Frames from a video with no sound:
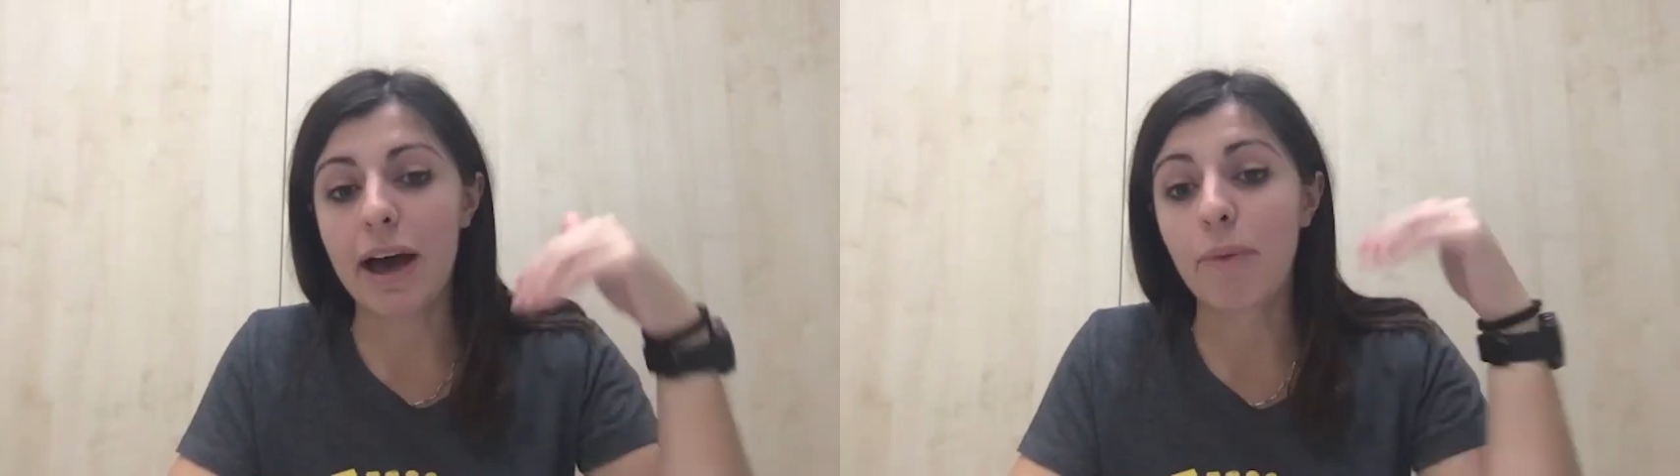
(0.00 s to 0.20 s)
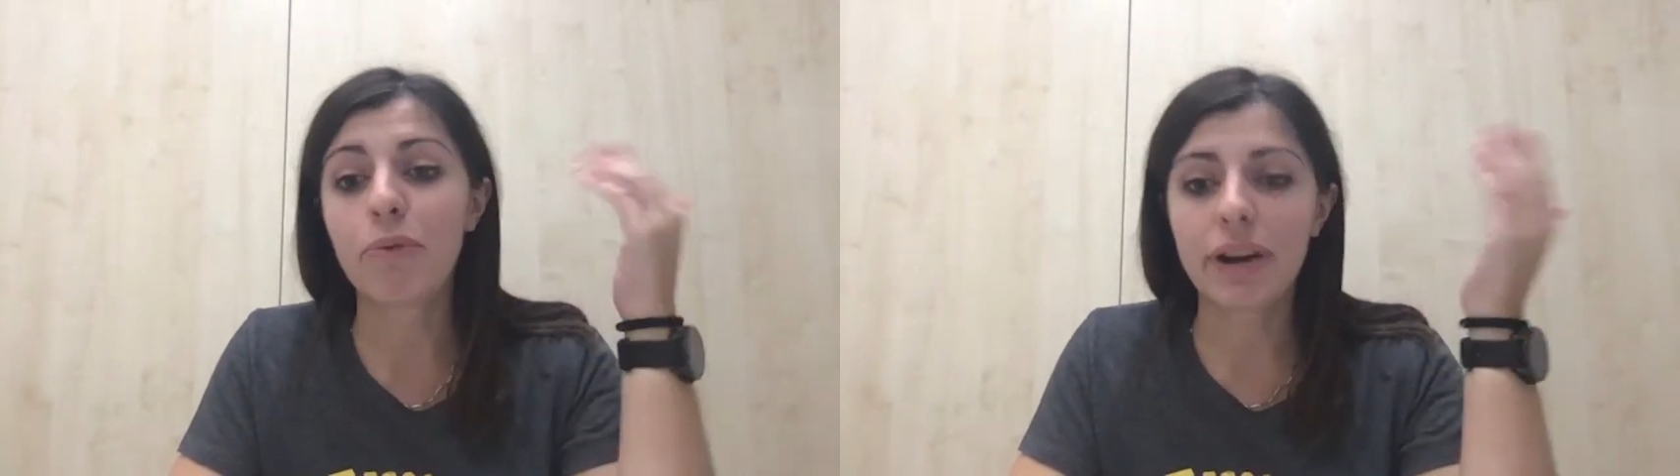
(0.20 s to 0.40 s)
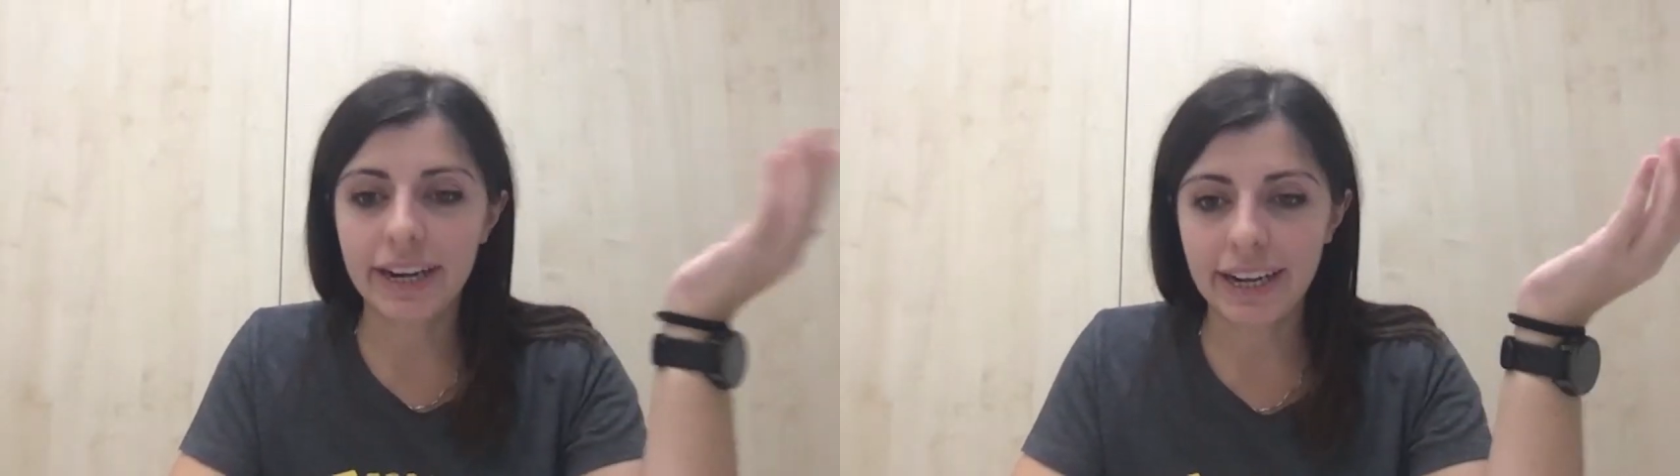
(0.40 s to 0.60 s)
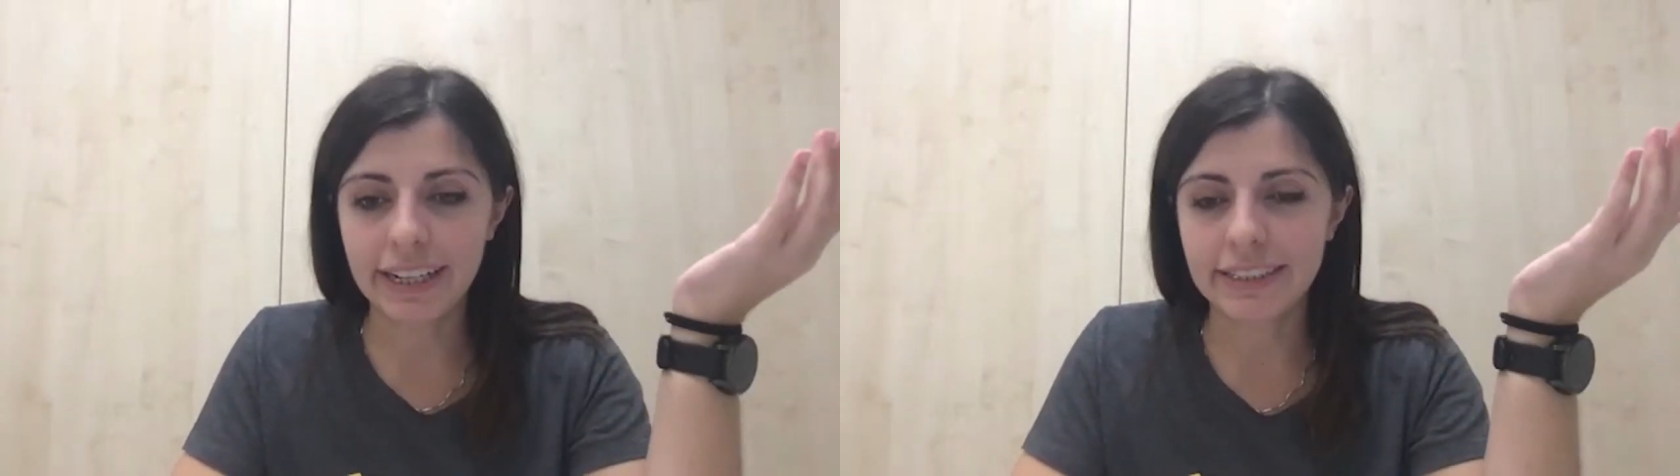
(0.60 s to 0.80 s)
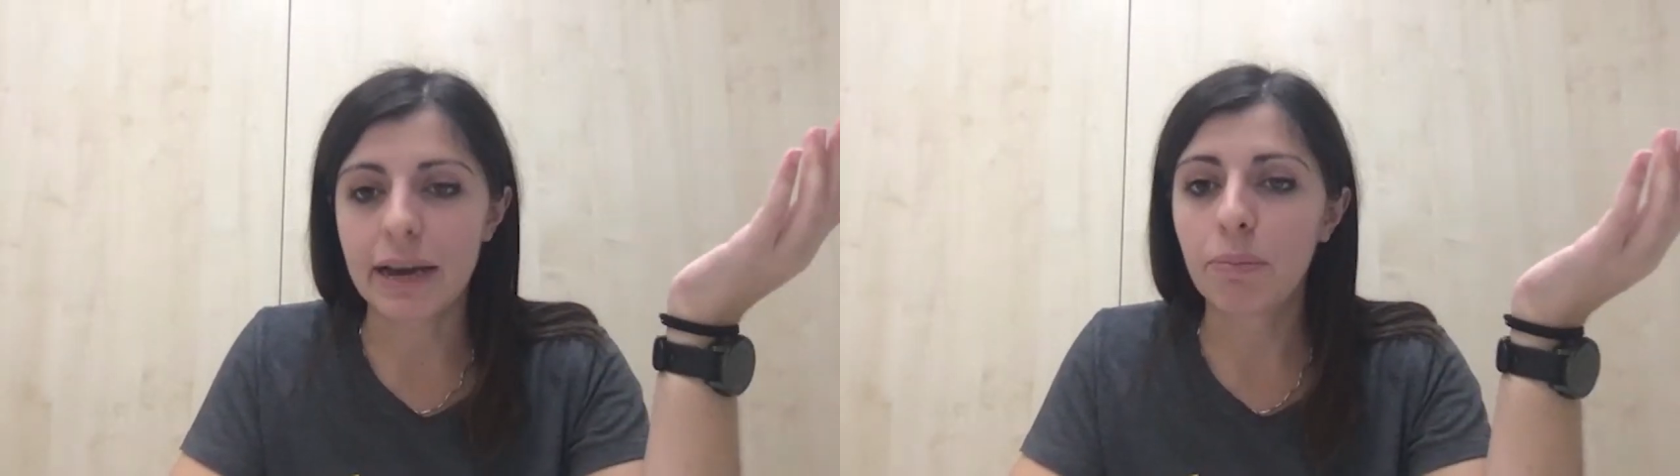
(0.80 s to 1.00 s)
a brain
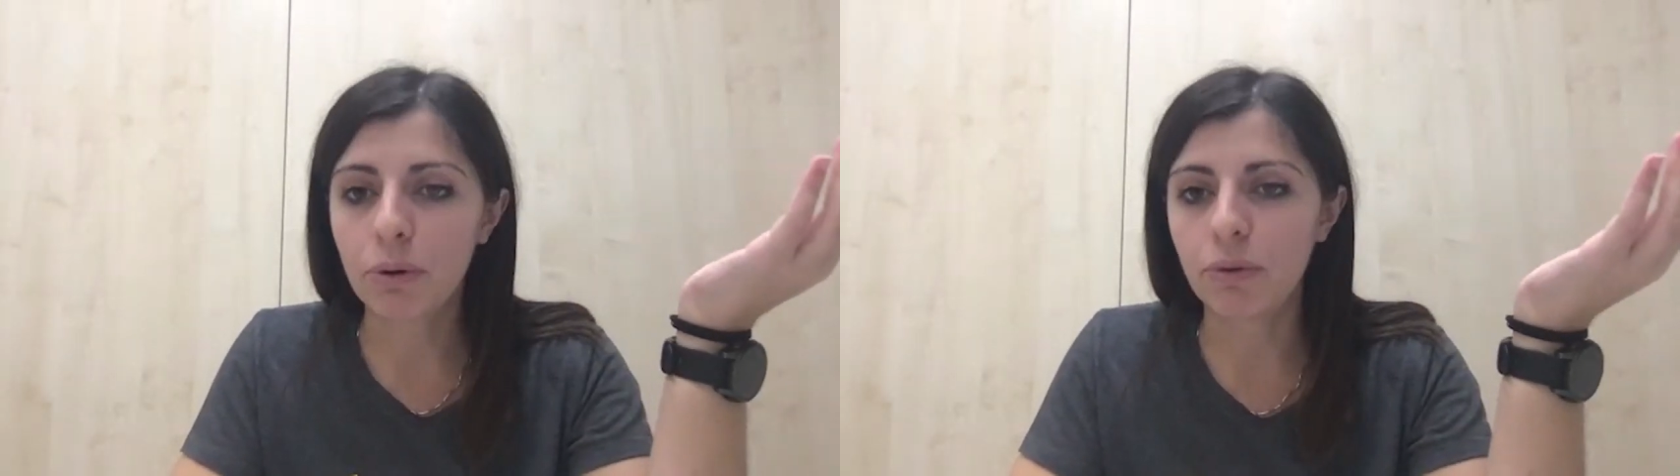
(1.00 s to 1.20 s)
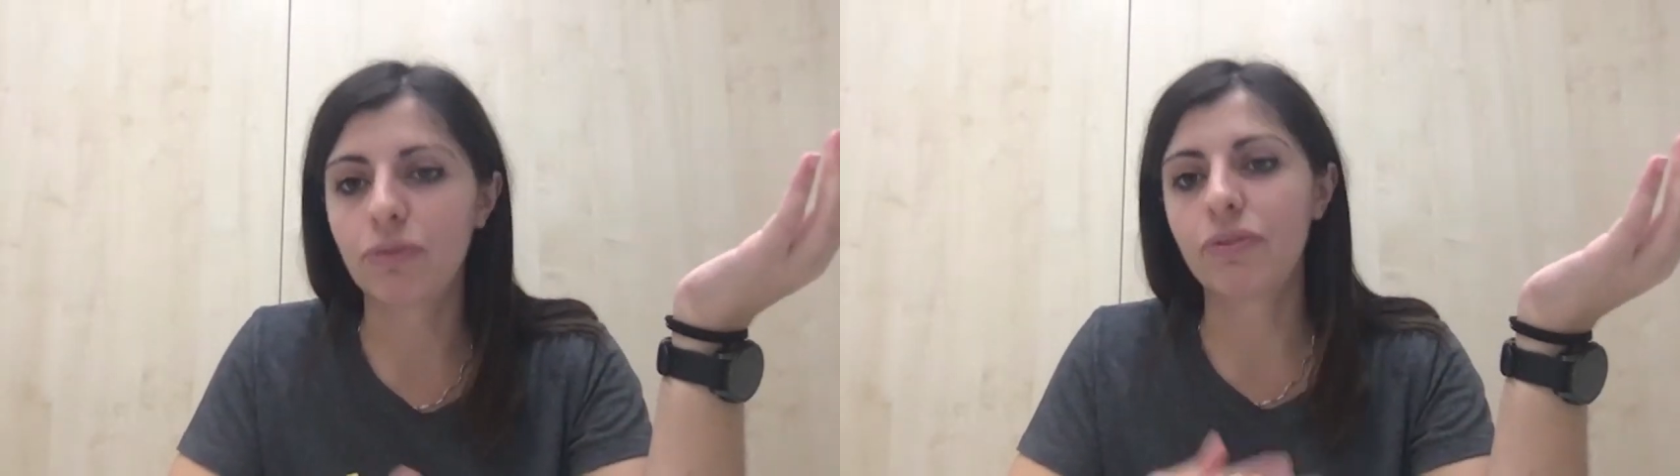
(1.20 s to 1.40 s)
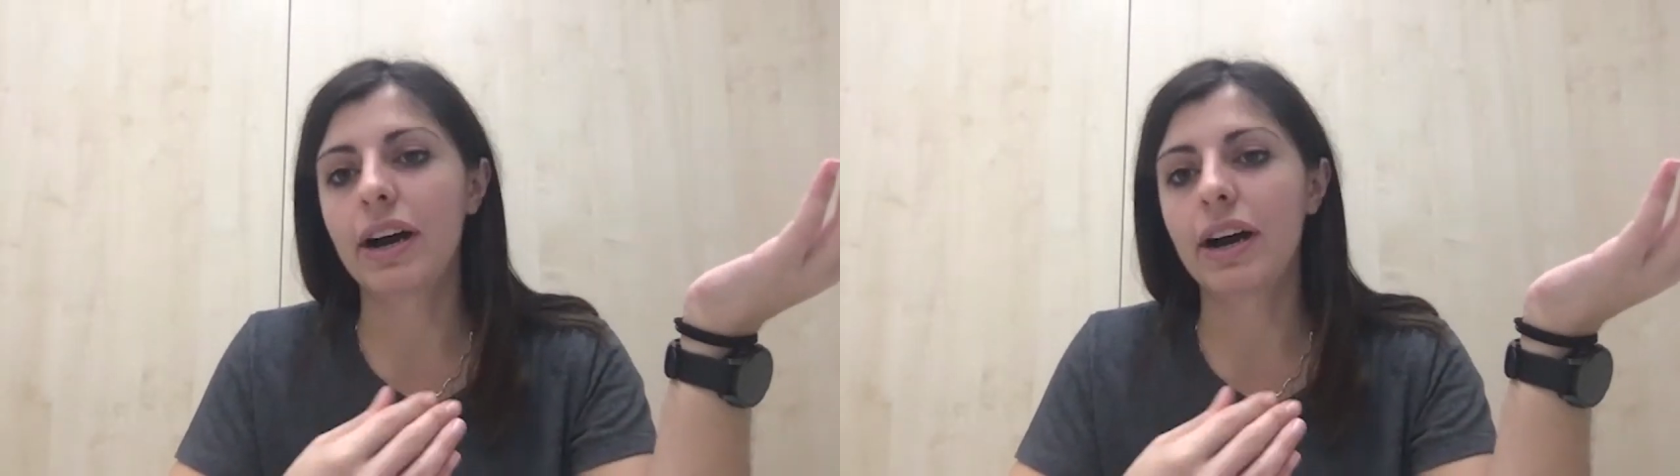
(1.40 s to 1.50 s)
age above